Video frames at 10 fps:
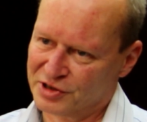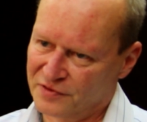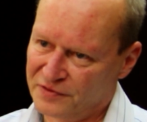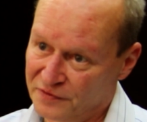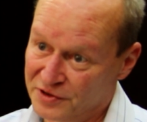It's a
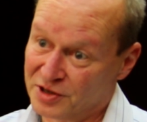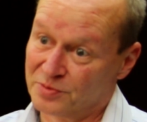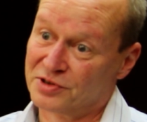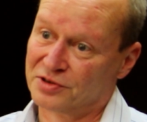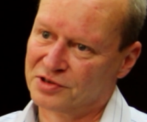fluffy
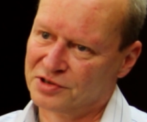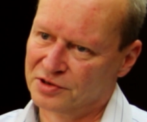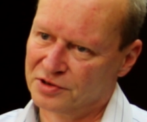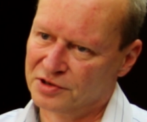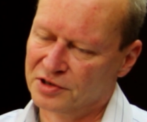substance,
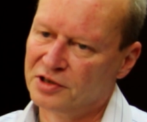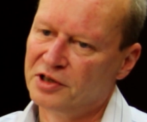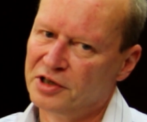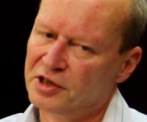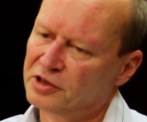and
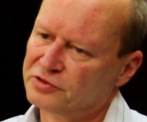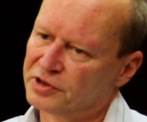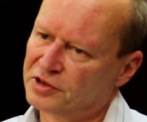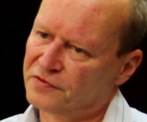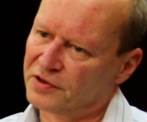
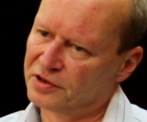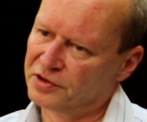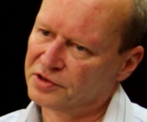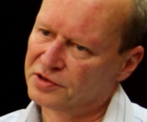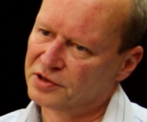trying to
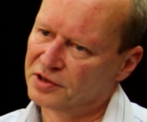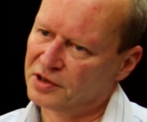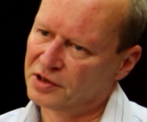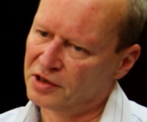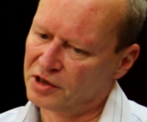find
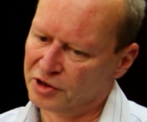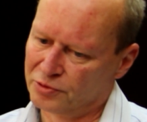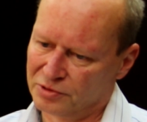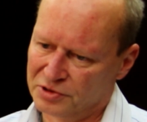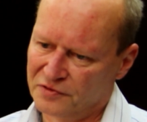high
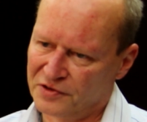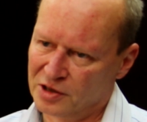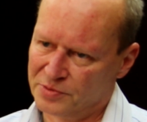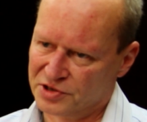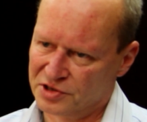quality
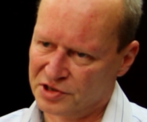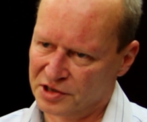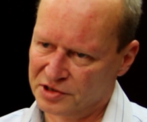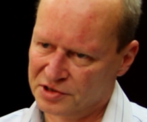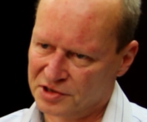fibres these
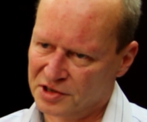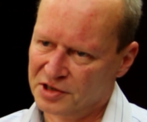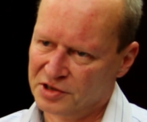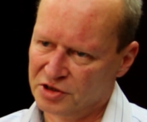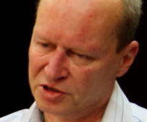days
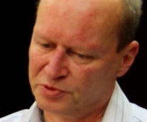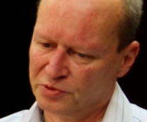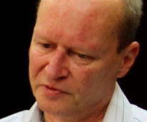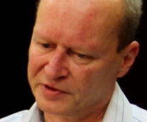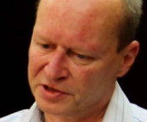has proved
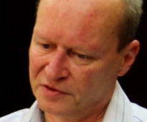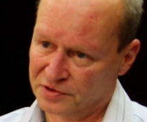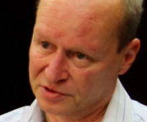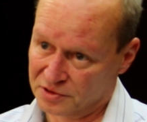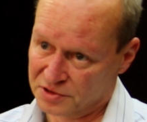to be very difficult,